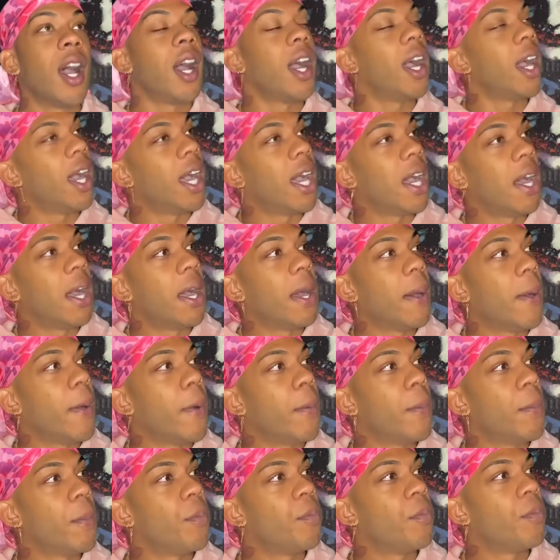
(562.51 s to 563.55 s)

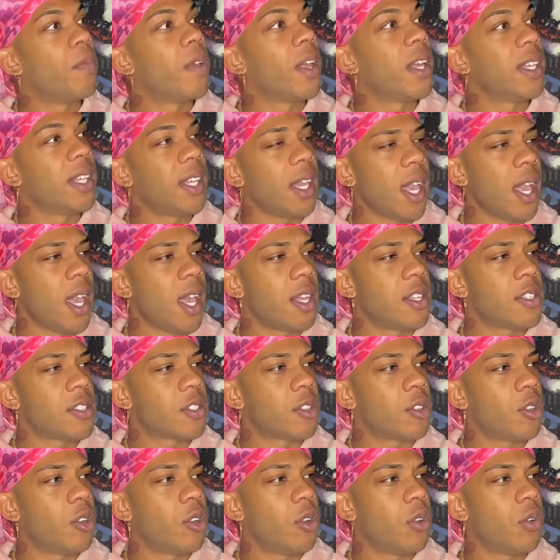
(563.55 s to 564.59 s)
And yeah,
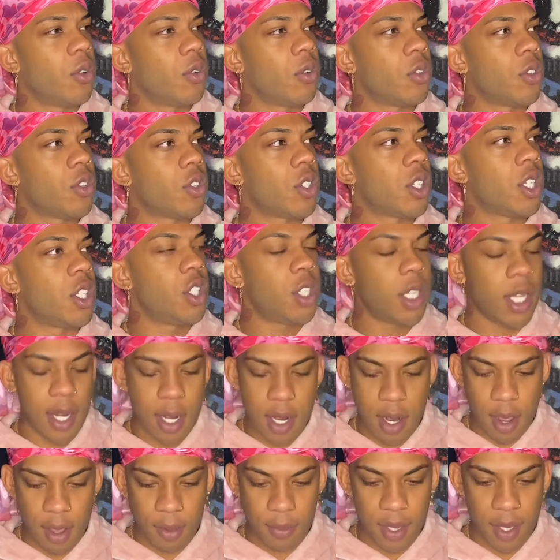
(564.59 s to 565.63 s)
so she cheated
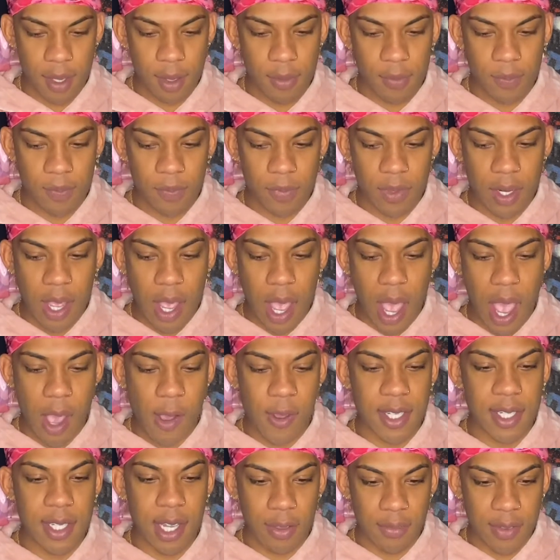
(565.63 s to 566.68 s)
on me. I
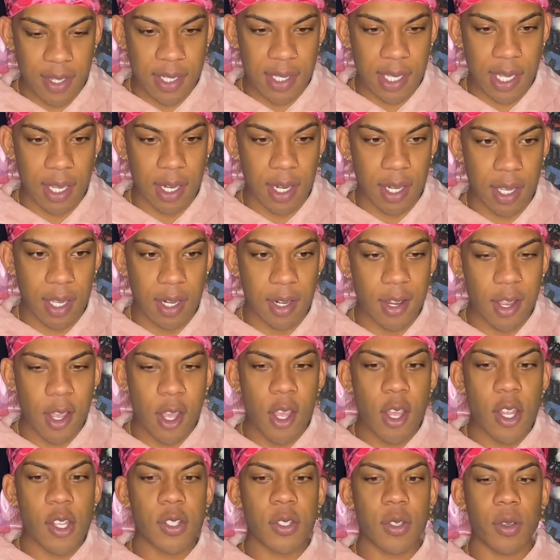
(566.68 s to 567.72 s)
was devastated.
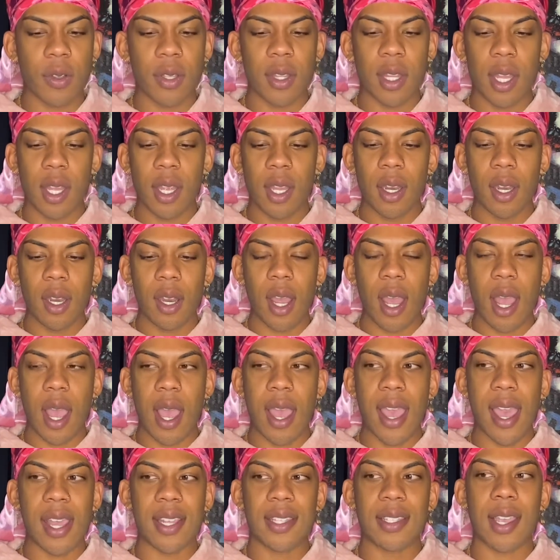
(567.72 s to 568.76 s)
So then I
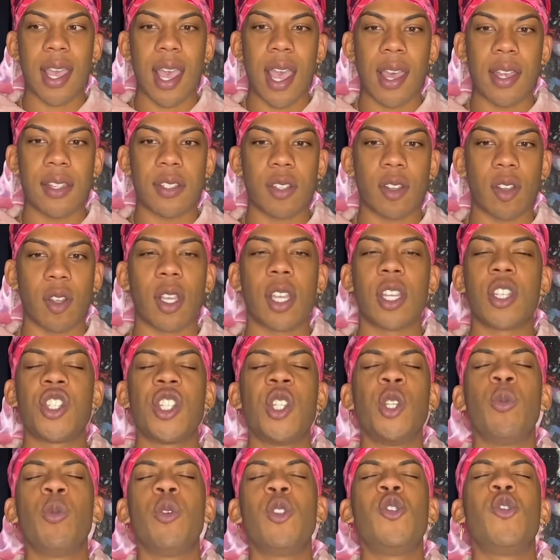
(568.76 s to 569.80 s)
had to ask her, because
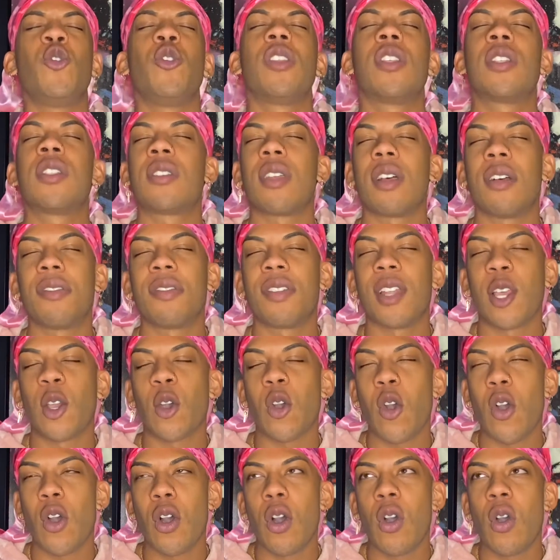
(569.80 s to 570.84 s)
she would do the stuff like,
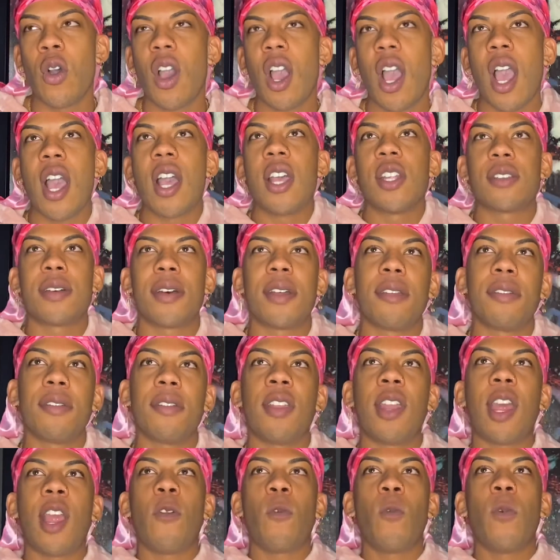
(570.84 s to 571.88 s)
oh, Donovan,
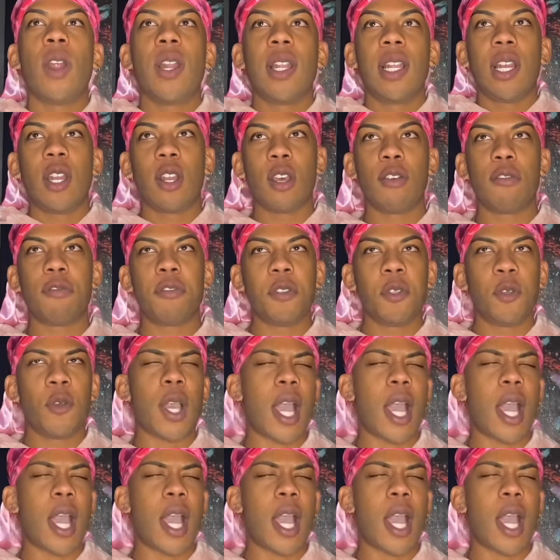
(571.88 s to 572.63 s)
I really love you.